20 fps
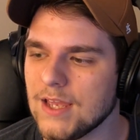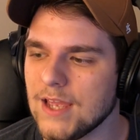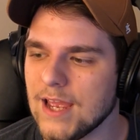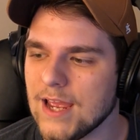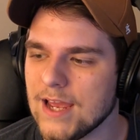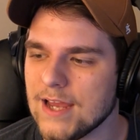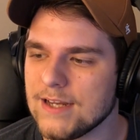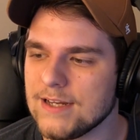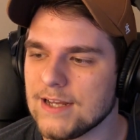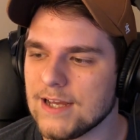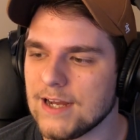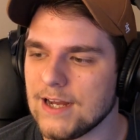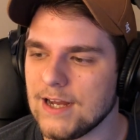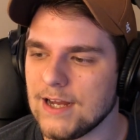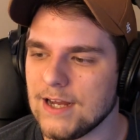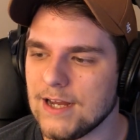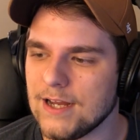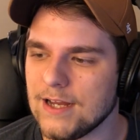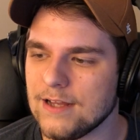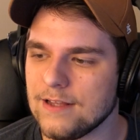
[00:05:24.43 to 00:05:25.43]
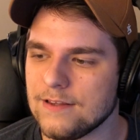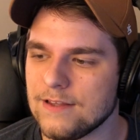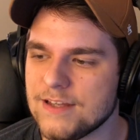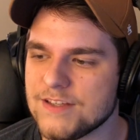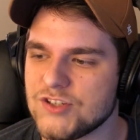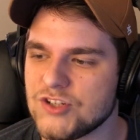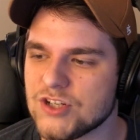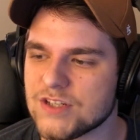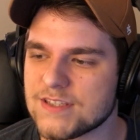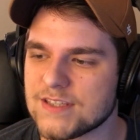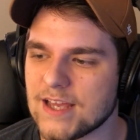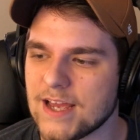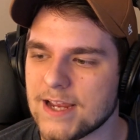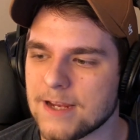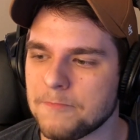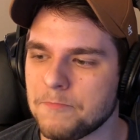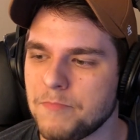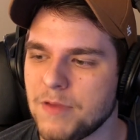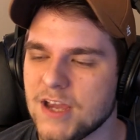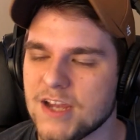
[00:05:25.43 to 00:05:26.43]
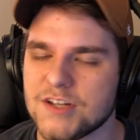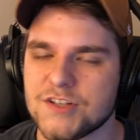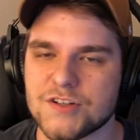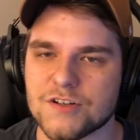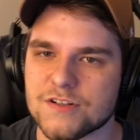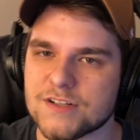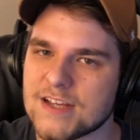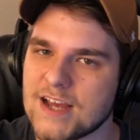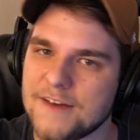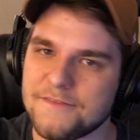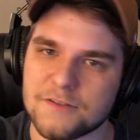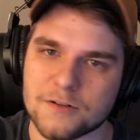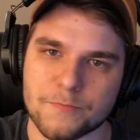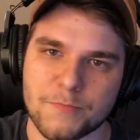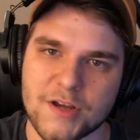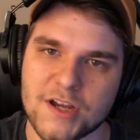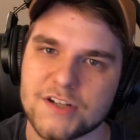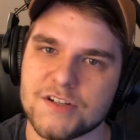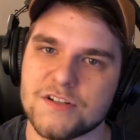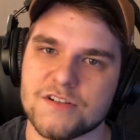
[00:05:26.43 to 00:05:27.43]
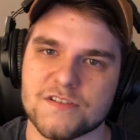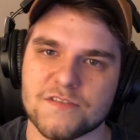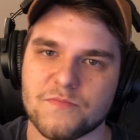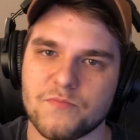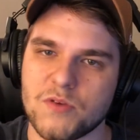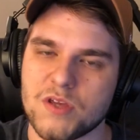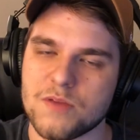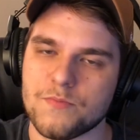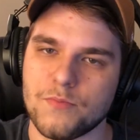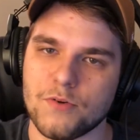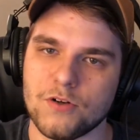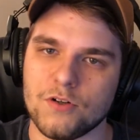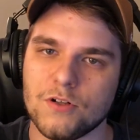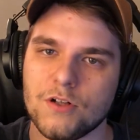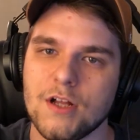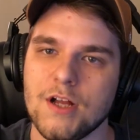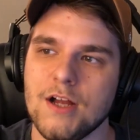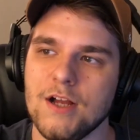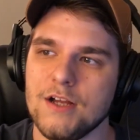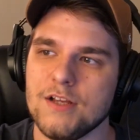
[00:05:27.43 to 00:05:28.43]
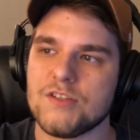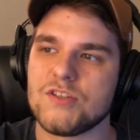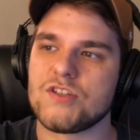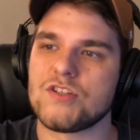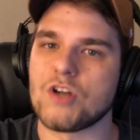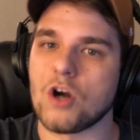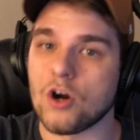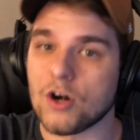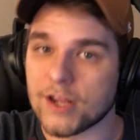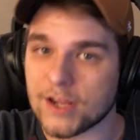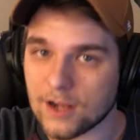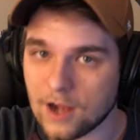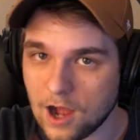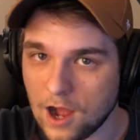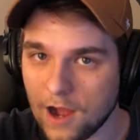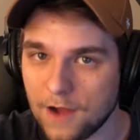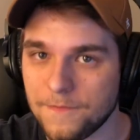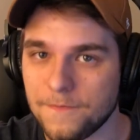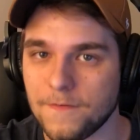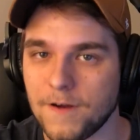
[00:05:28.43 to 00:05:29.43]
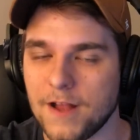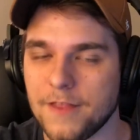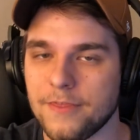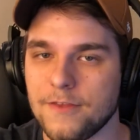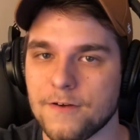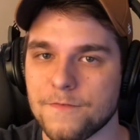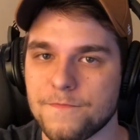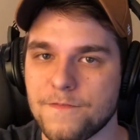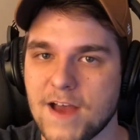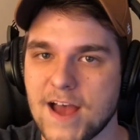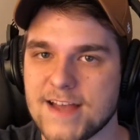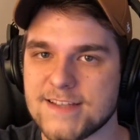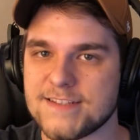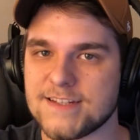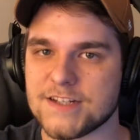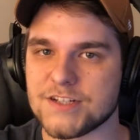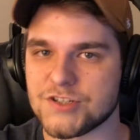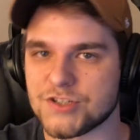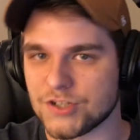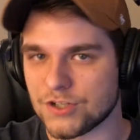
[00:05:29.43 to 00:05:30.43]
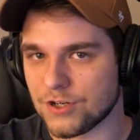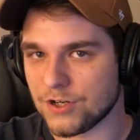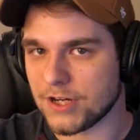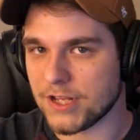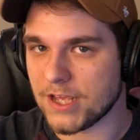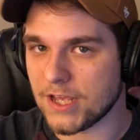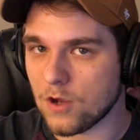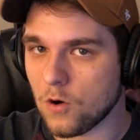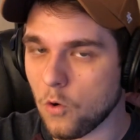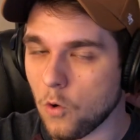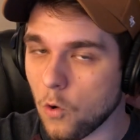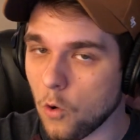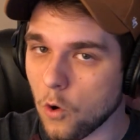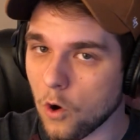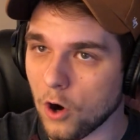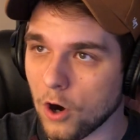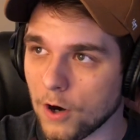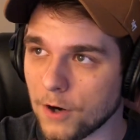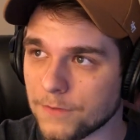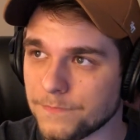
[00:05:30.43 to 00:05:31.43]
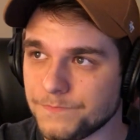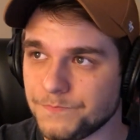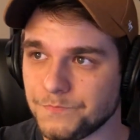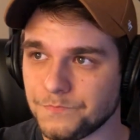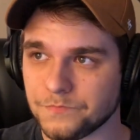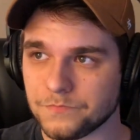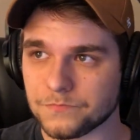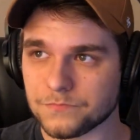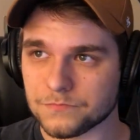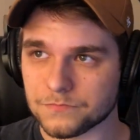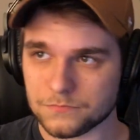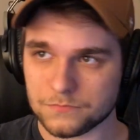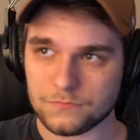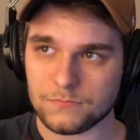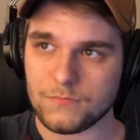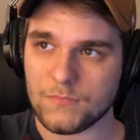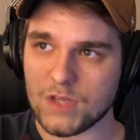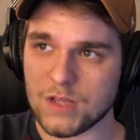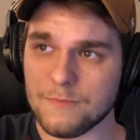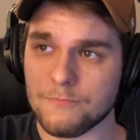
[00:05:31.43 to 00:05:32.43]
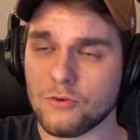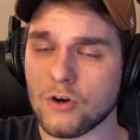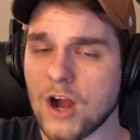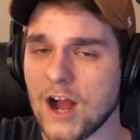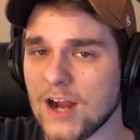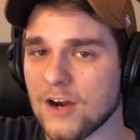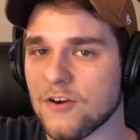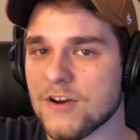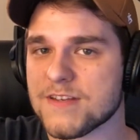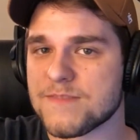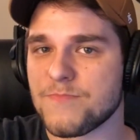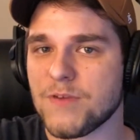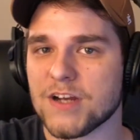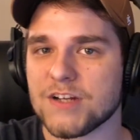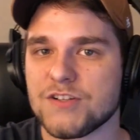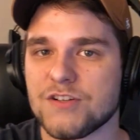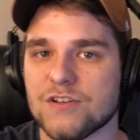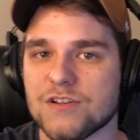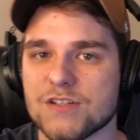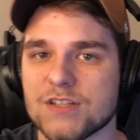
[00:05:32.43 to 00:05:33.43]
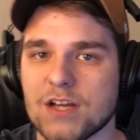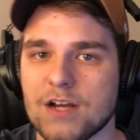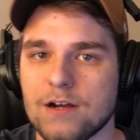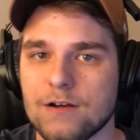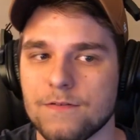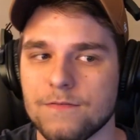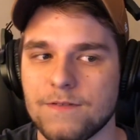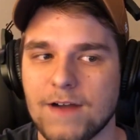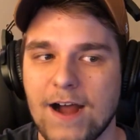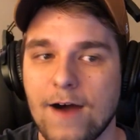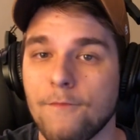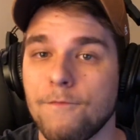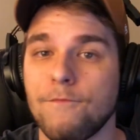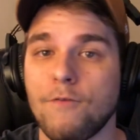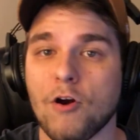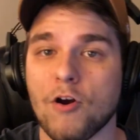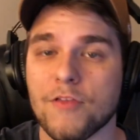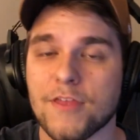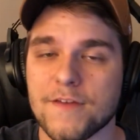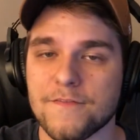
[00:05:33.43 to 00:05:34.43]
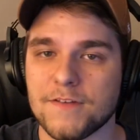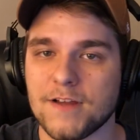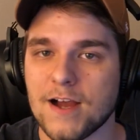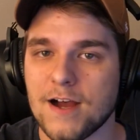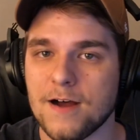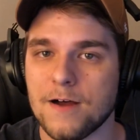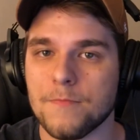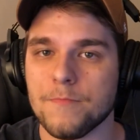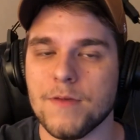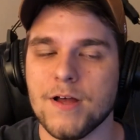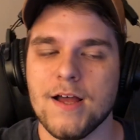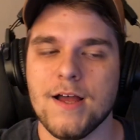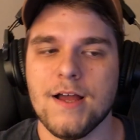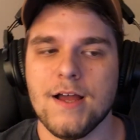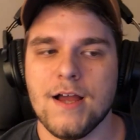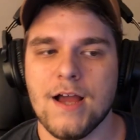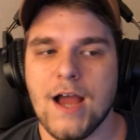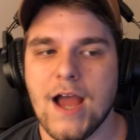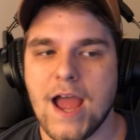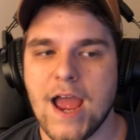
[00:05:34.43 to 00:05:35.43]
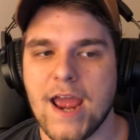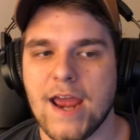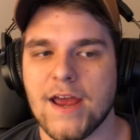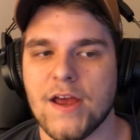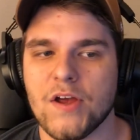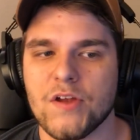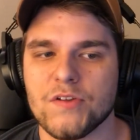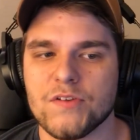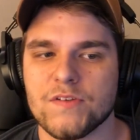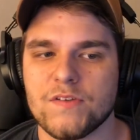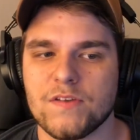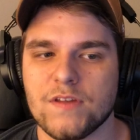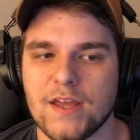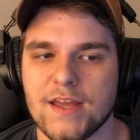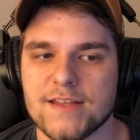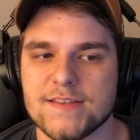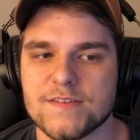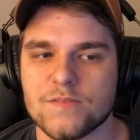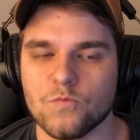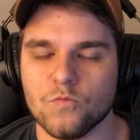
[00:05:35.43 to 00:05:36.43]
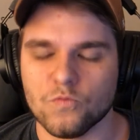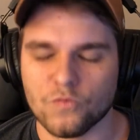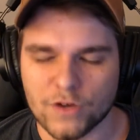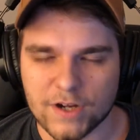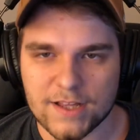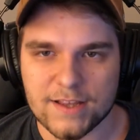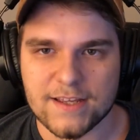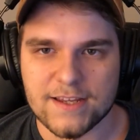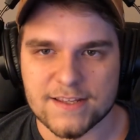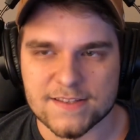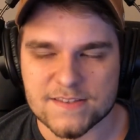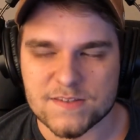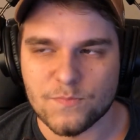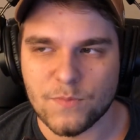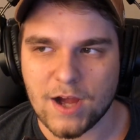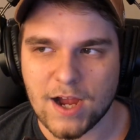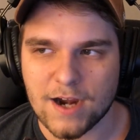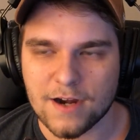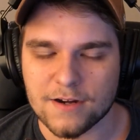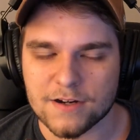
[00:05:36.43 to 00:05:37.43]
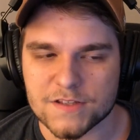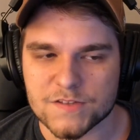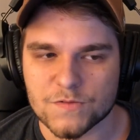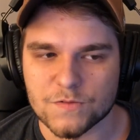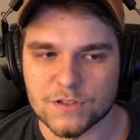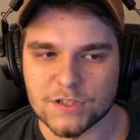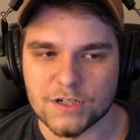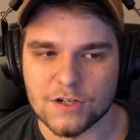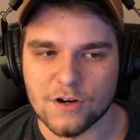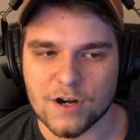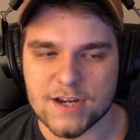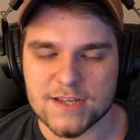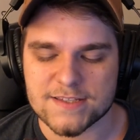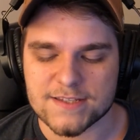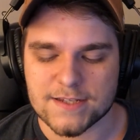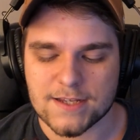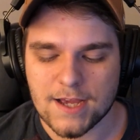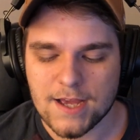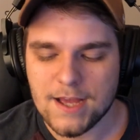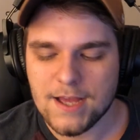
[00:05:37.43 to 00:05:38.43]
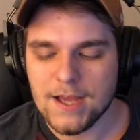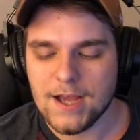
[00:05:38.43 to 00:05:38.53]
It's just like pictures after pictures of people starting off on their fasting journey, or progress pictures of how far they've come. And it's really inspiring, and it's really crazy.